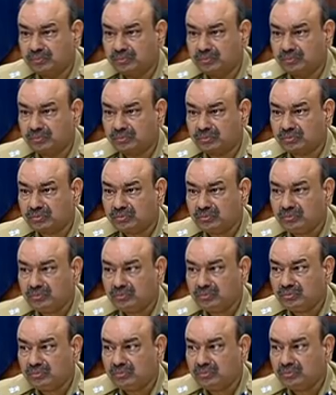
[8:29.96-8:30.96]

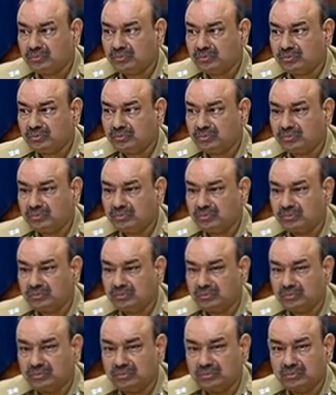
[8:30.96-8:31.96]

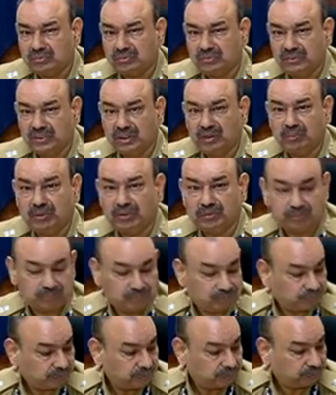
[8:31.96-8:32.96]

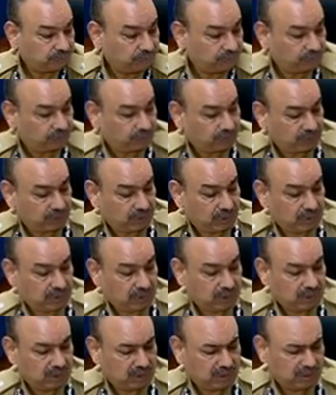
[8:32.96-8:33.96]

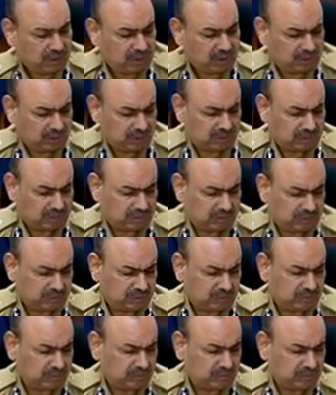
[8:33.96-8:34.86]
Nothing is said.